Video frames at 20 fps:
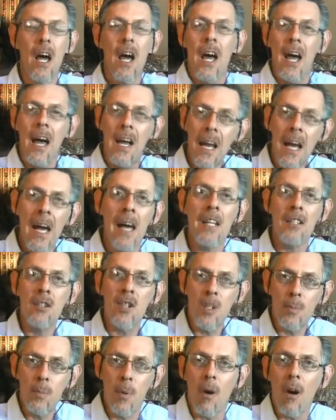And as
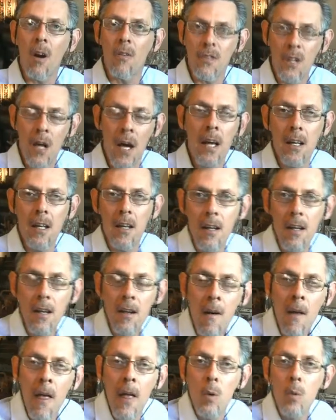the Spirit of
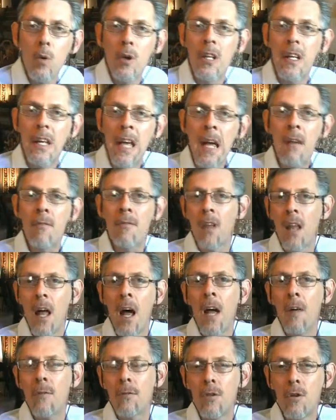cycling would give
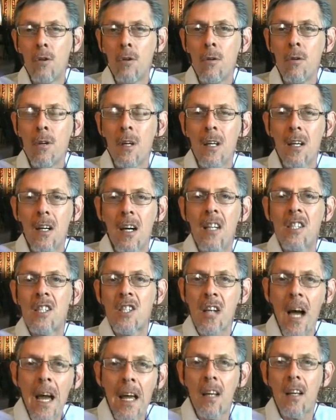life to a
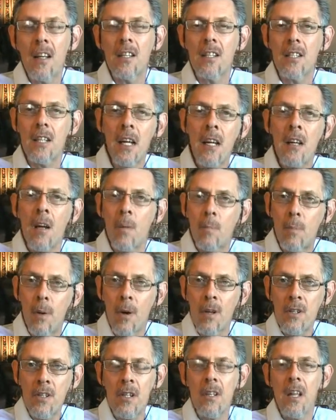cyclist in a
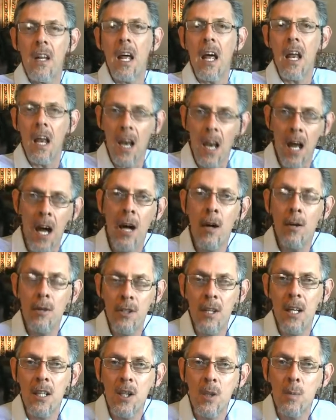person that
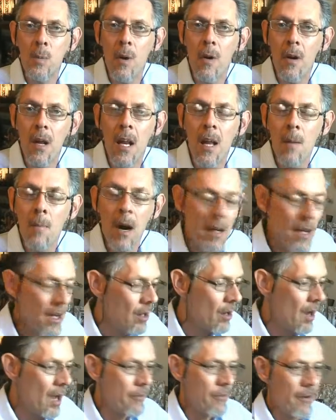allows that Spirit in him,
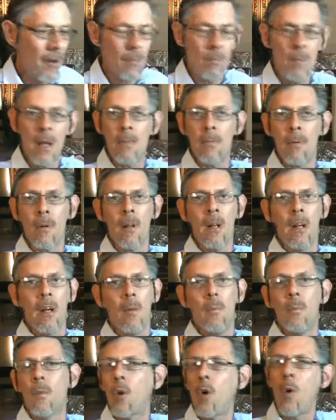Now I find people
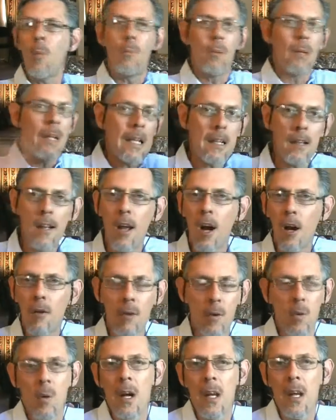completely
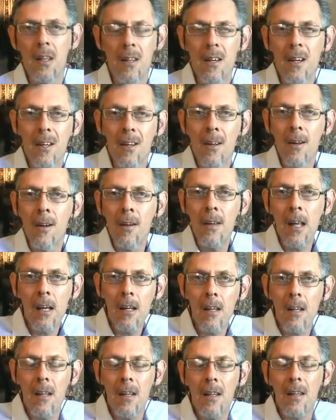overweight. You know,
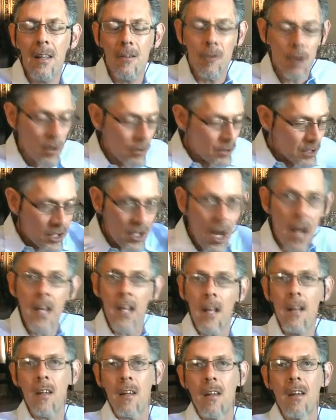Like you know,
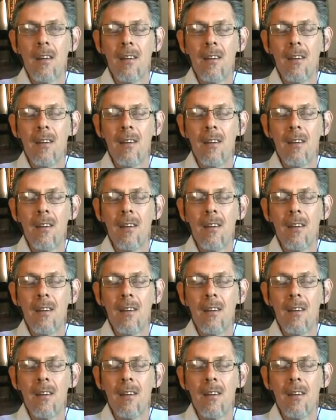cycling.